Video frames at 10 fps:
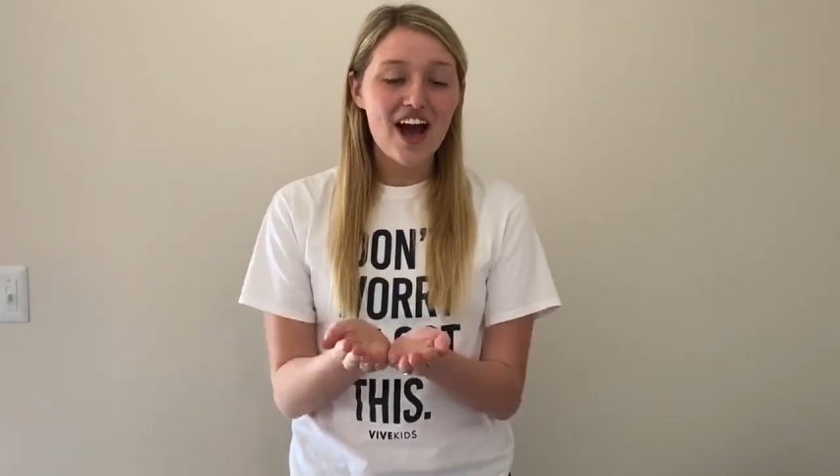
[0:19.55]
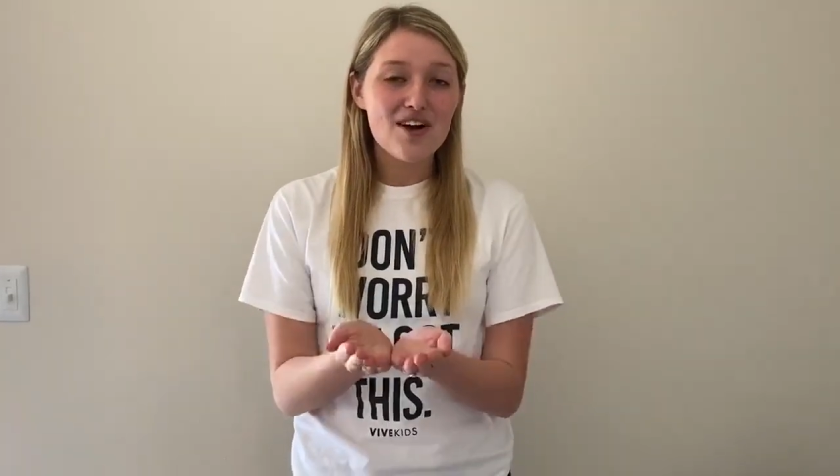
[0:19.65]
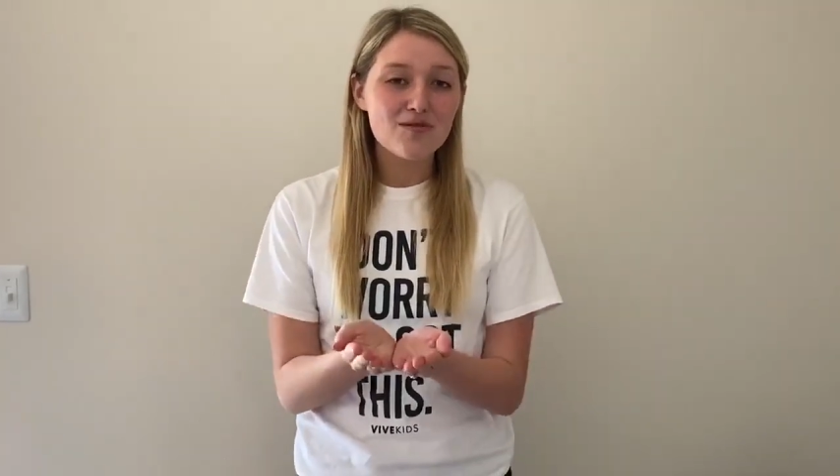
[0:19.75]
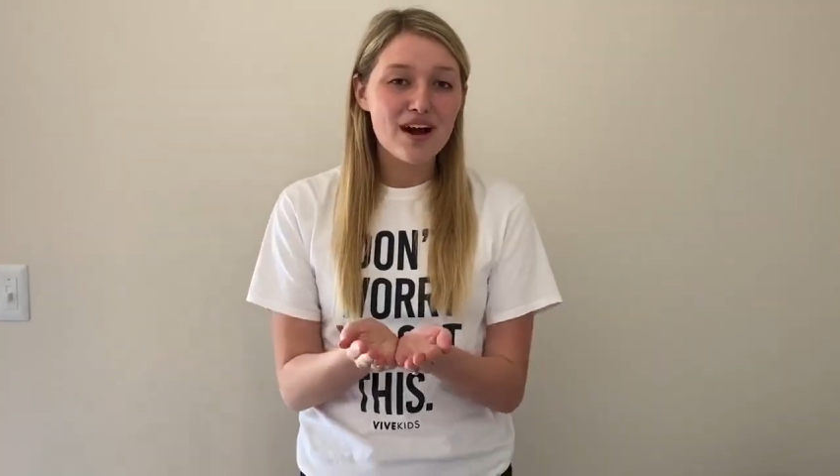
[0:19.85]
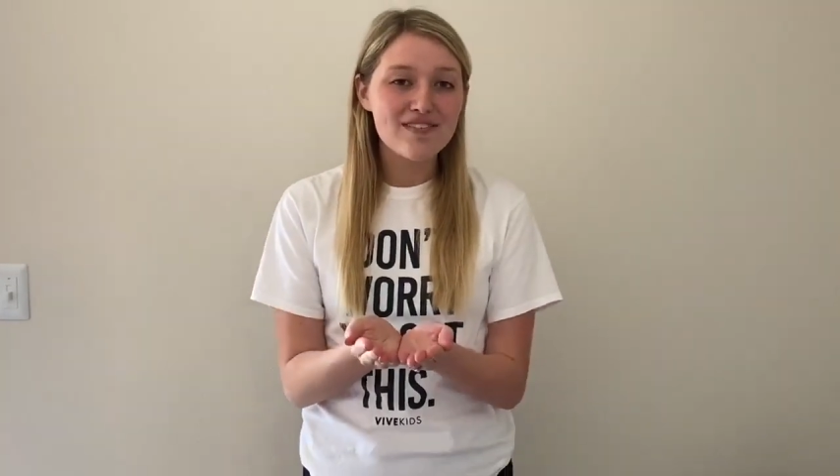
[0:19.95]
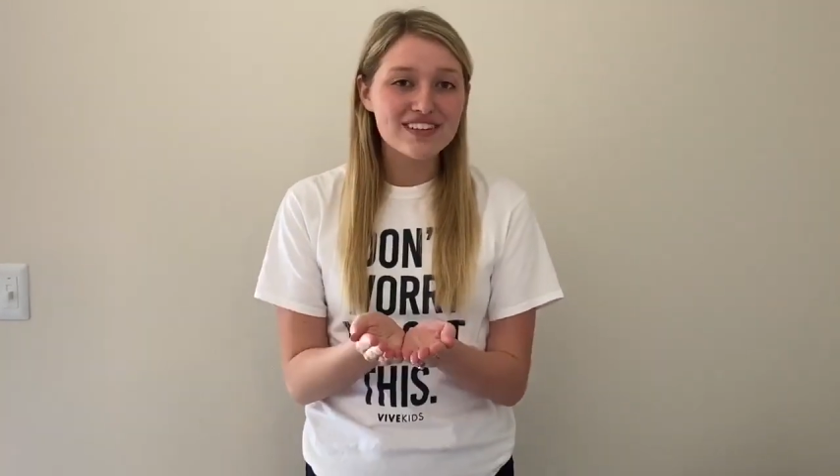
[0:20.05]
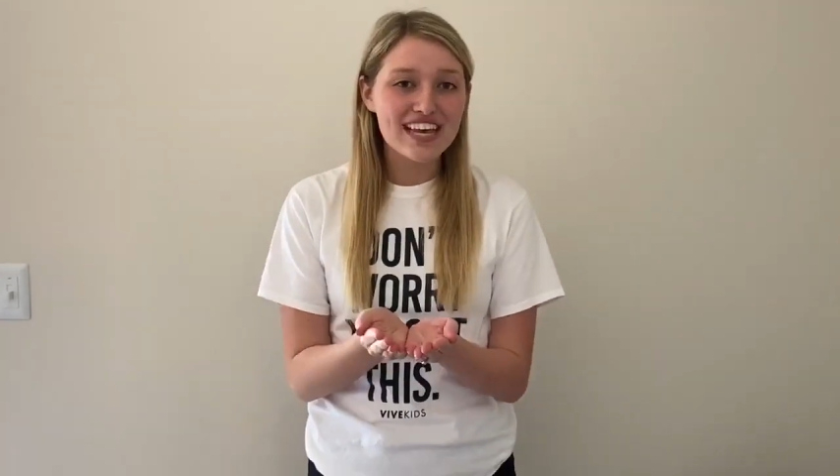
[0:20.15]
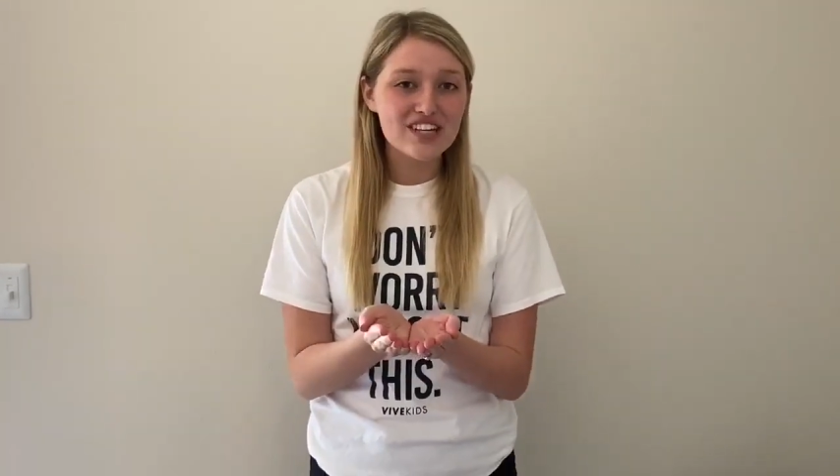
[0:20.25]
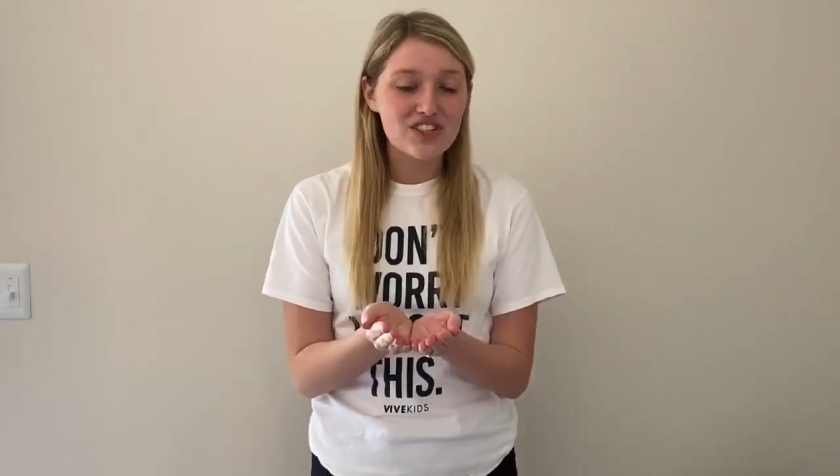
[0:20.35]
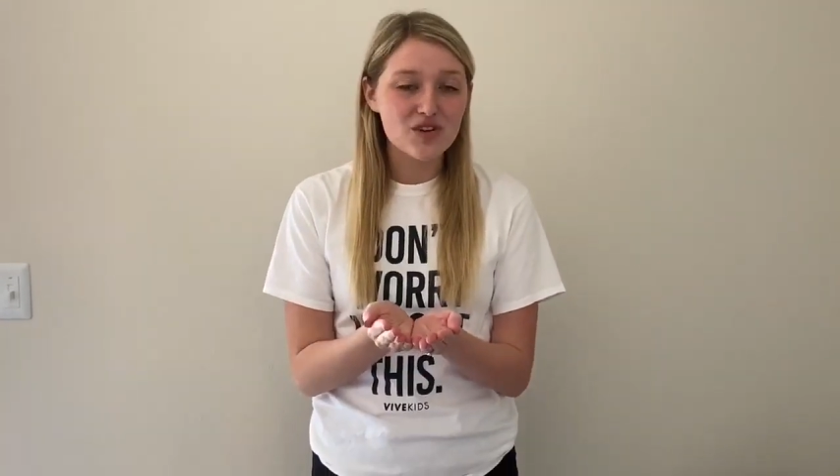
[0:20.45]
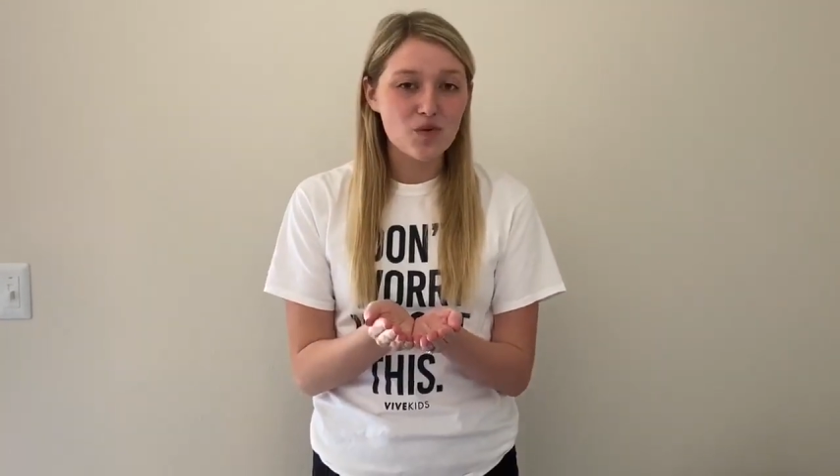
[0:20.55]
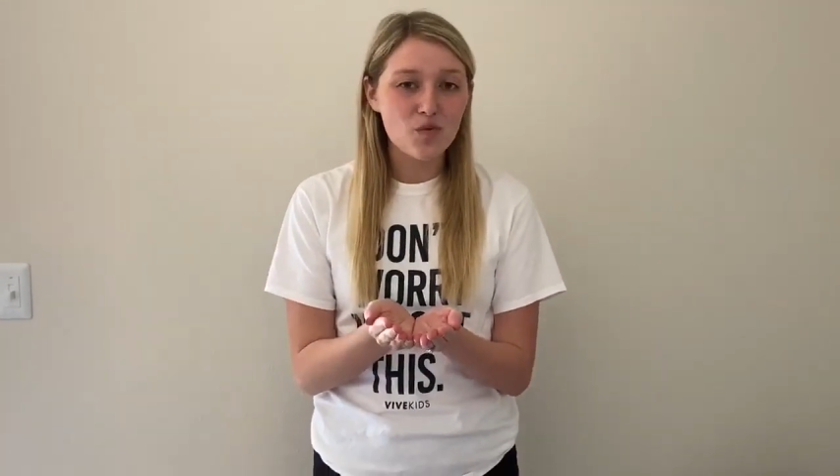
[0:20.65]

Revelation